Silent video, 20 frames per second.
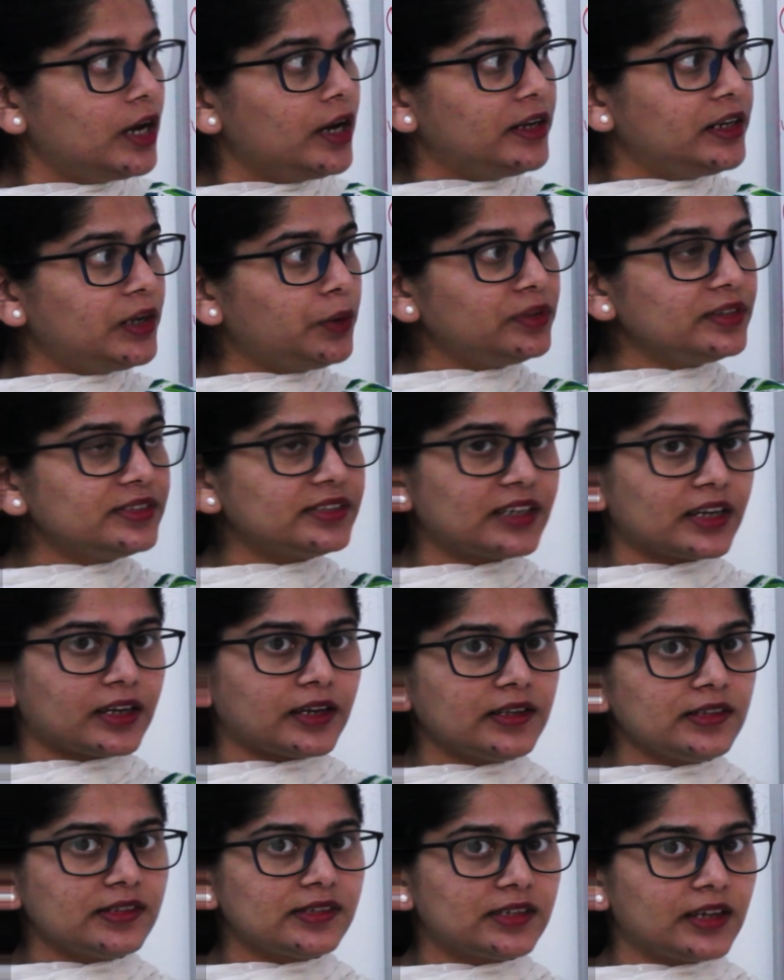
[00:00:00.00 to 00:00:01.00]
Now with the
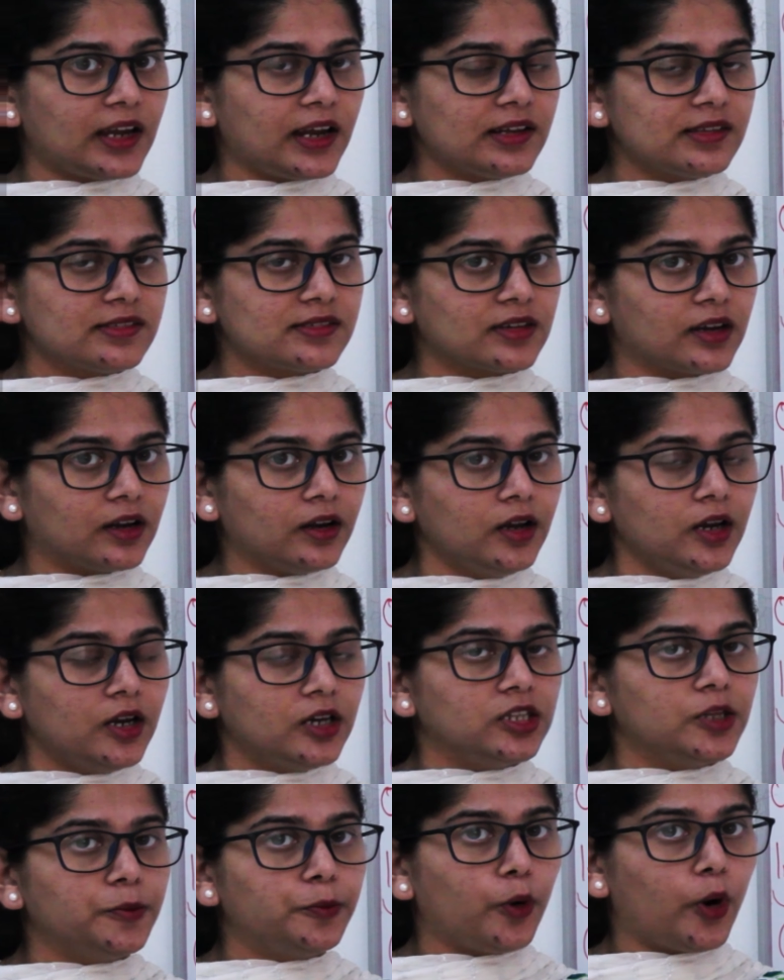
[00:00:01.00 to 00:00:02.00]
second stanza,
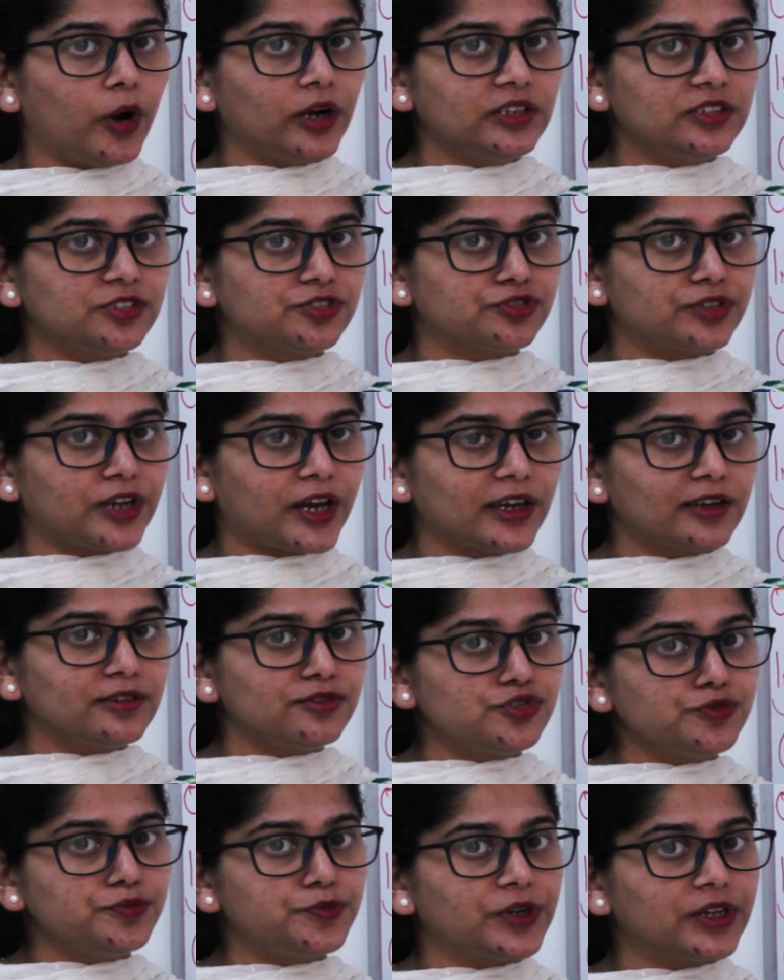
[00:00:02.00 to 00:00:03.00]
the poet is trying
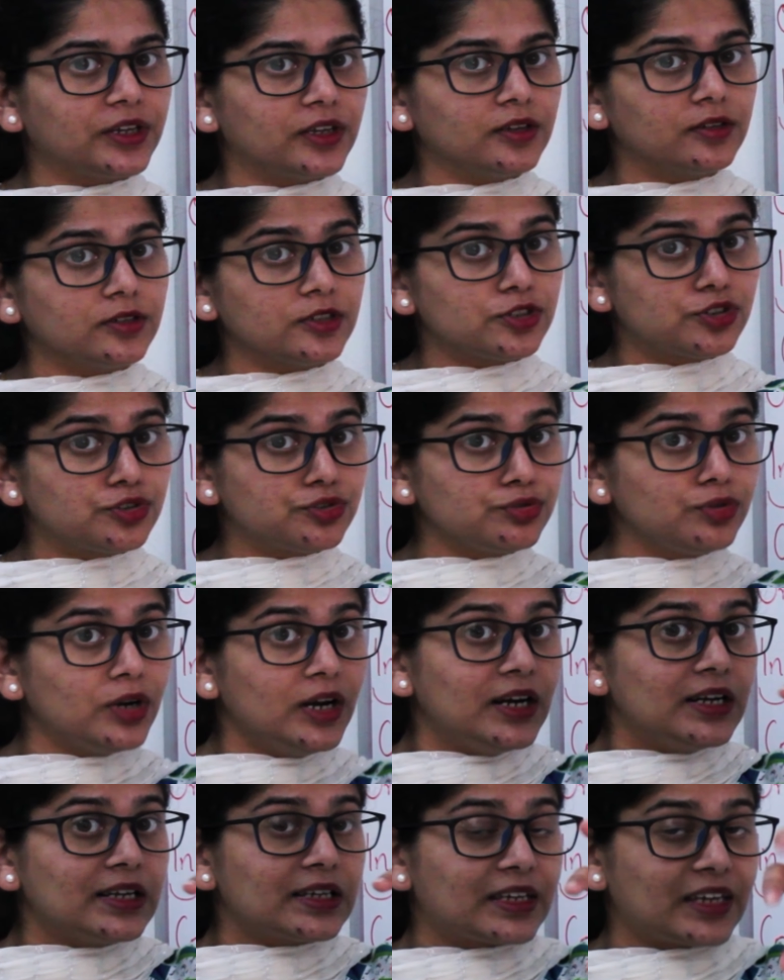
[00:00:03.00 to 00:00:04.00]
to bring it to
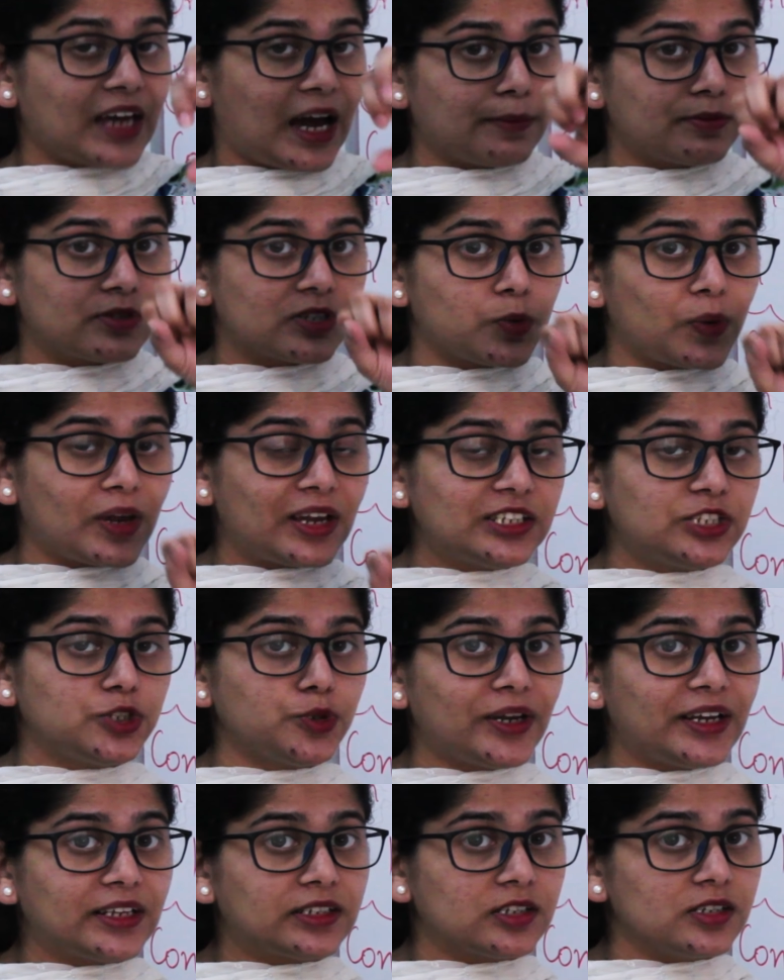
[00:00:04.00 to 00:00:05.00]
captivate
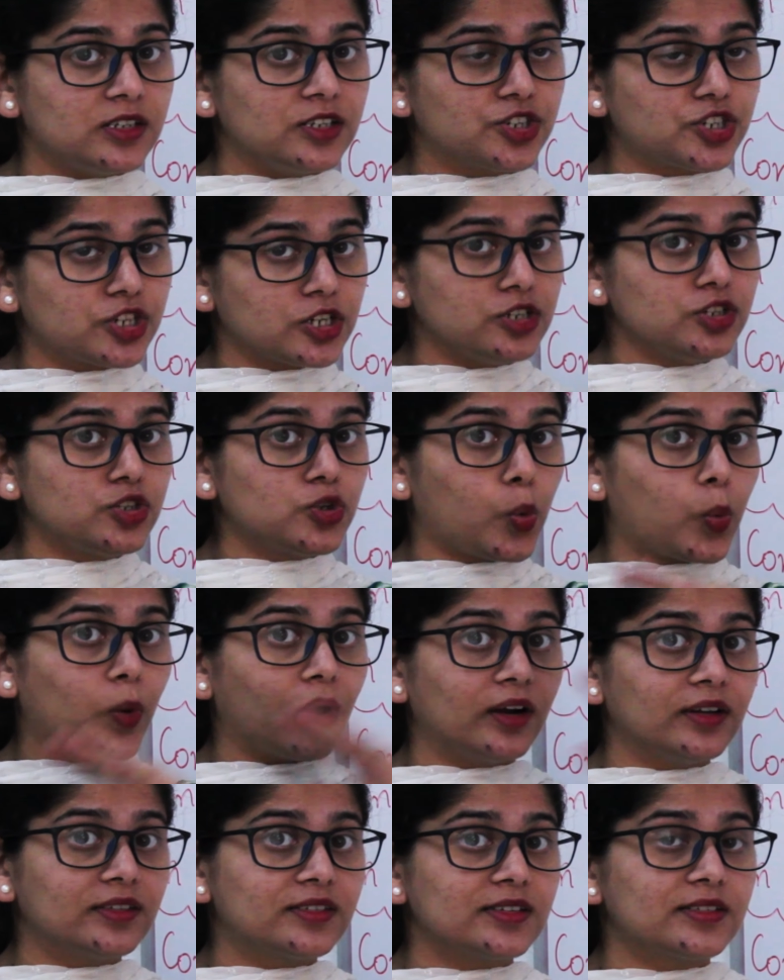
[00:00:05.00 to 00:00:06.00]
your attention
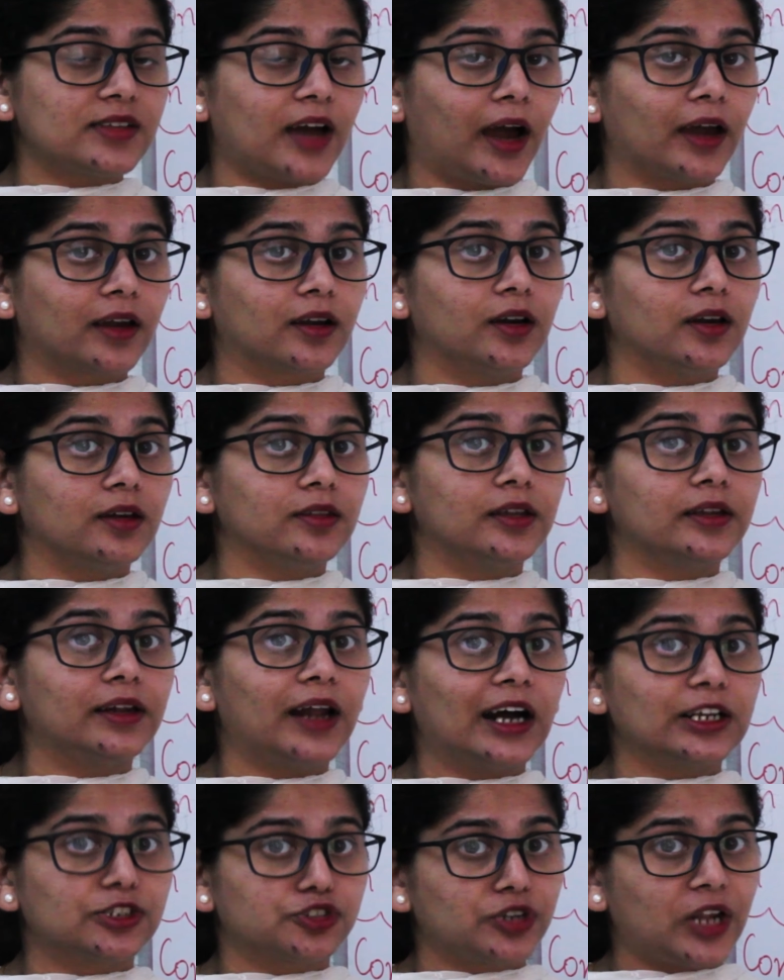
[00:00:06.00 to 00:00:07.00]
towards the tiger in the
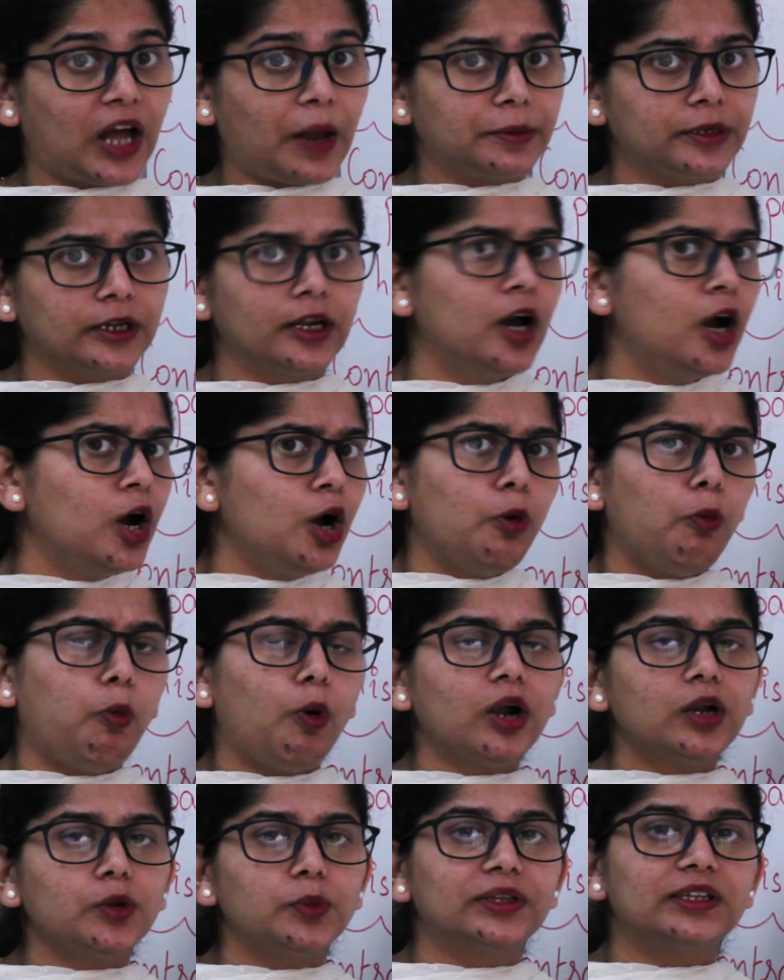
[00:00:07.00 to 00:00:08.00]
natural habitat.
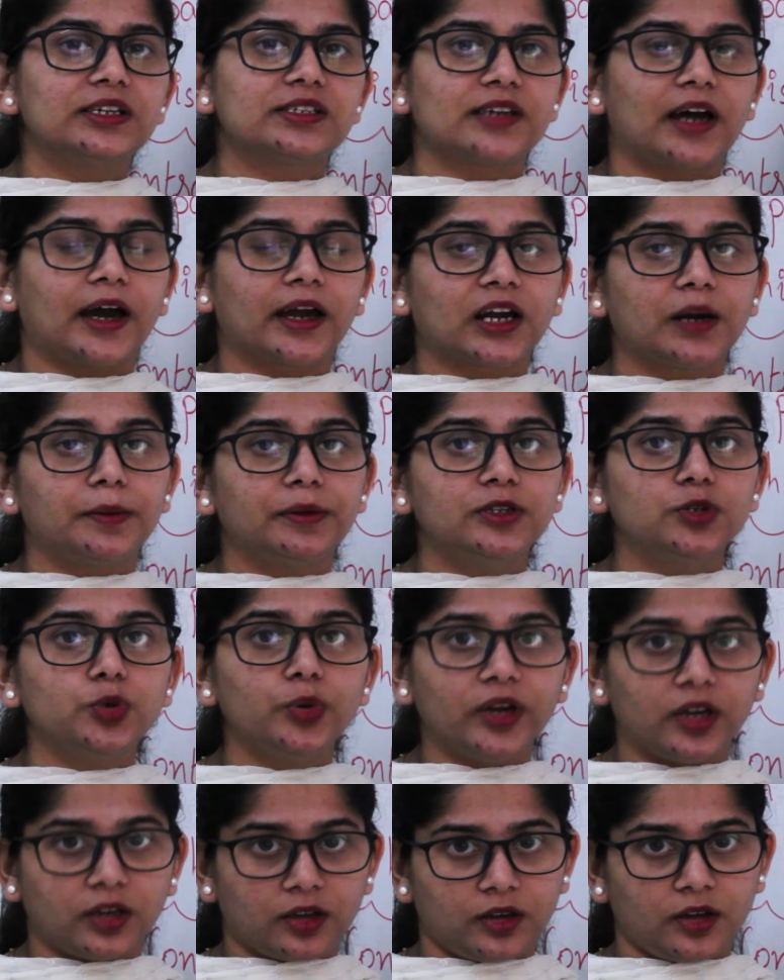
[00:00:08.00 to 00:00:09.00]
What will the tiger be
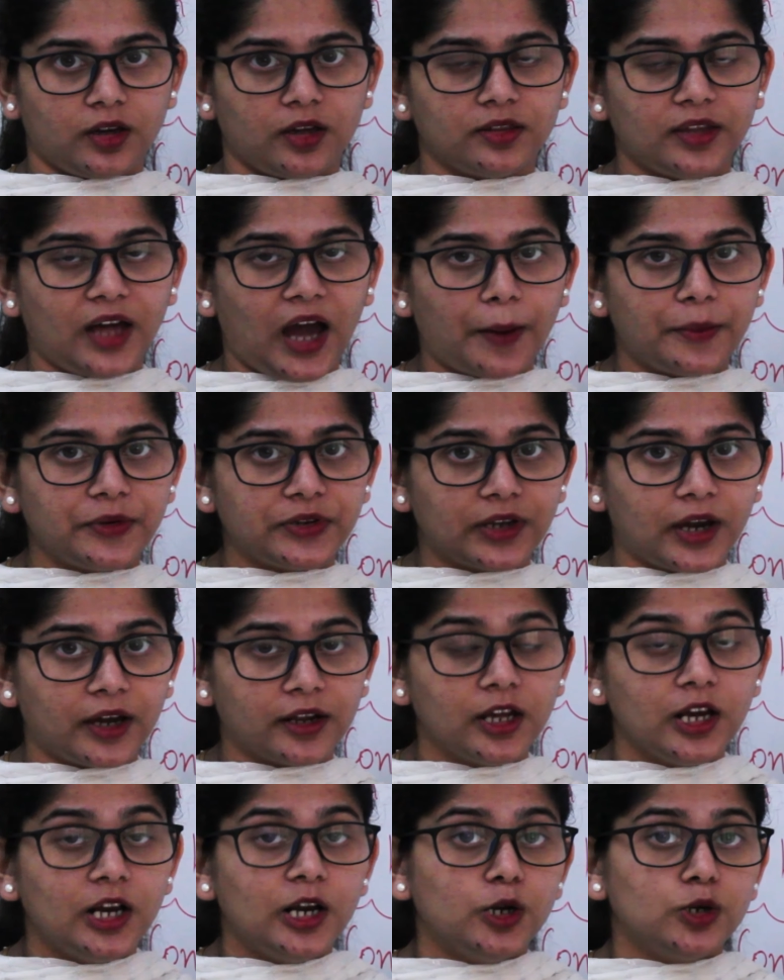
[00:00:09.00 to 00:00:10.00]
doing in the
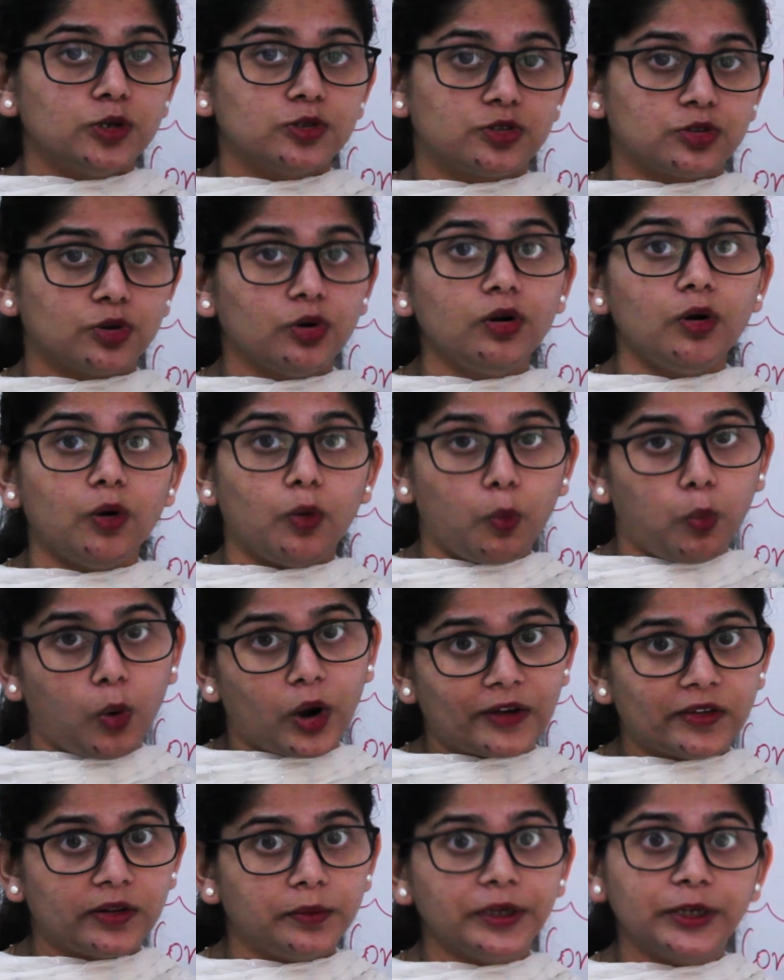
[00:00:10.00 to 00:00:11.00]
habitat? So
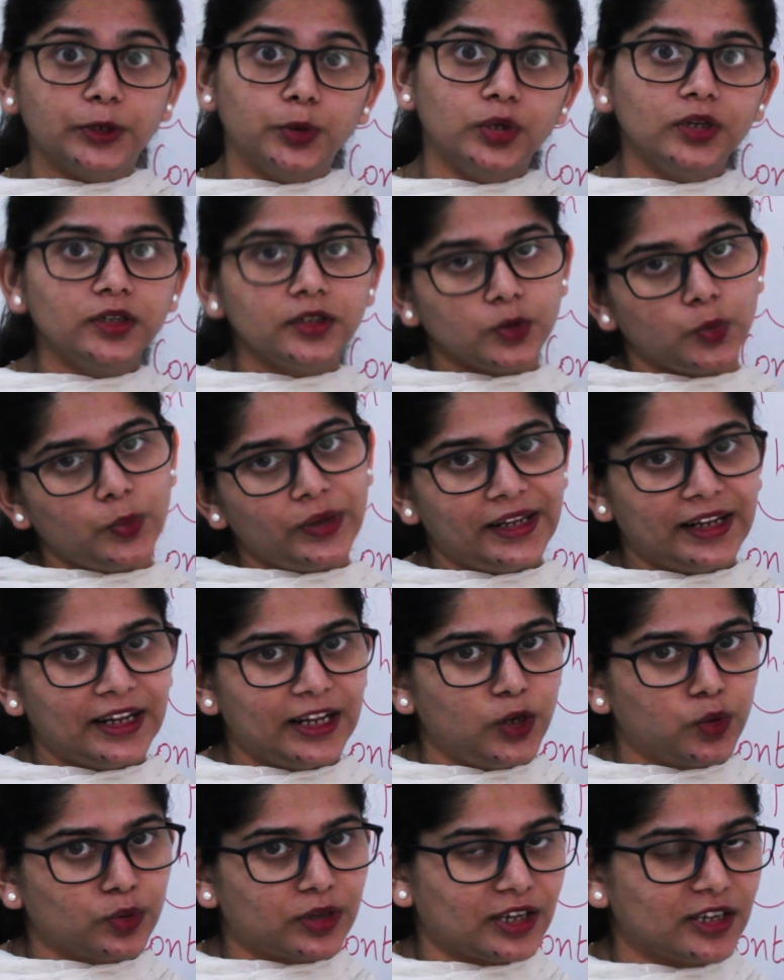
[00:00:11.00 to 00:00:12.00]
what he'll be doing, we'll
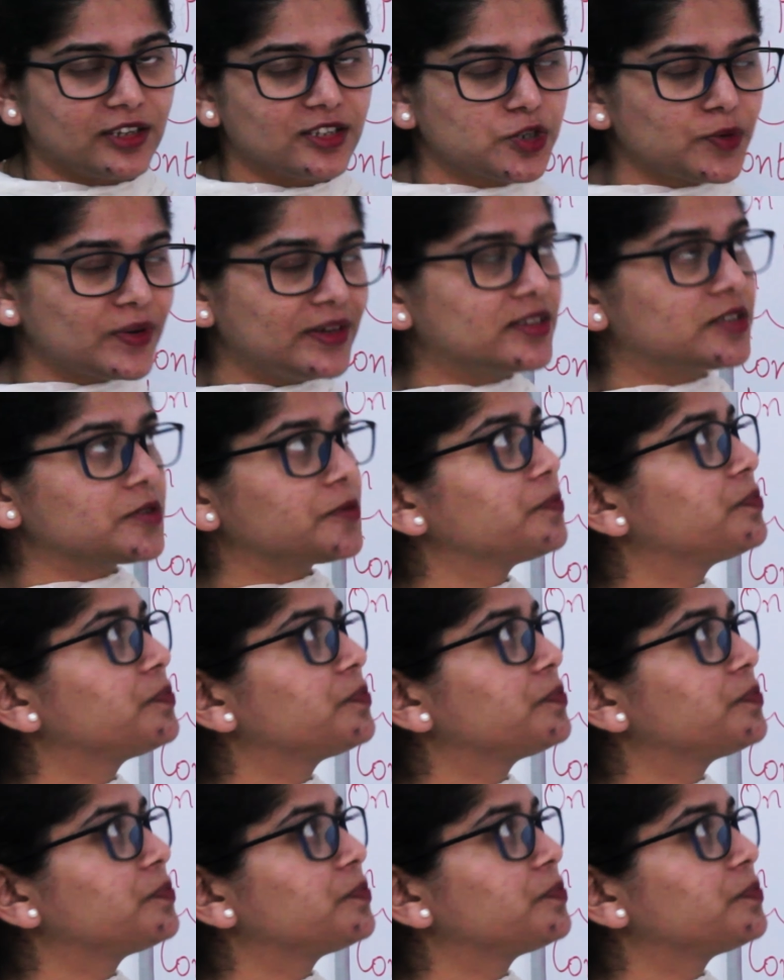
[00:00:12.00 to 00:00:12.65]
look into it.